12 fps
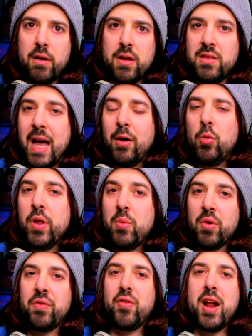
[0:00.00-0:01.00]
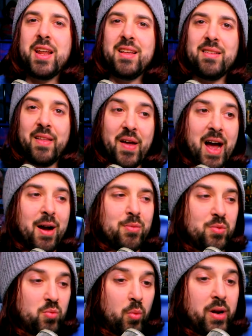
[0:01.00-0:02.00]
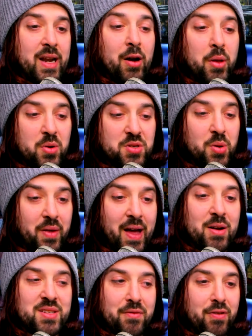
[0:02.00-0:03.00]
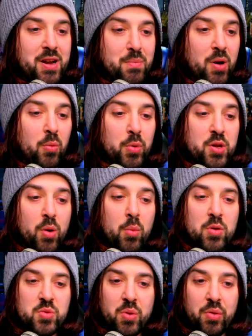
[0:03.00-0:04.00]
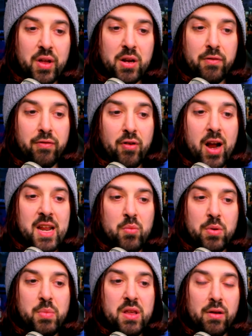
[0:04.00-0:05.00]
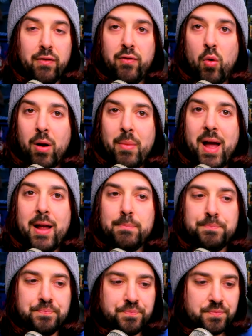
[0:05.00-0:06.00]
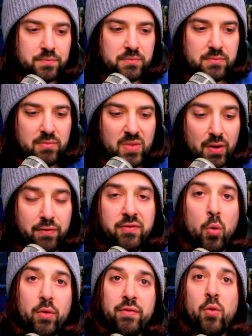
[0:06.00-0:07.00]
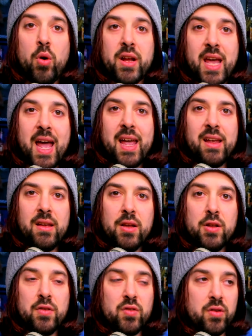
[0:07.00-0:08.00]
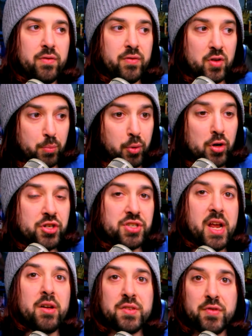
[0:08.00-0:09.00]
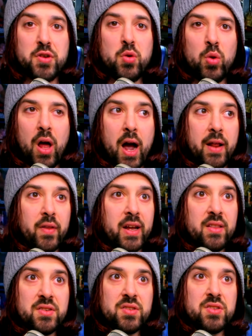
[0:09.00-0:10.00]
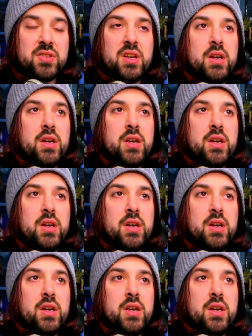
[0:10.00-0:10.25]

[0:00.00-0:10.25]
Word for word: Not only was Freddy the house what not only was Line the house that Freddy built, but you almost would think Freddy would be the format for 4K to to push sales for New Line. Like this is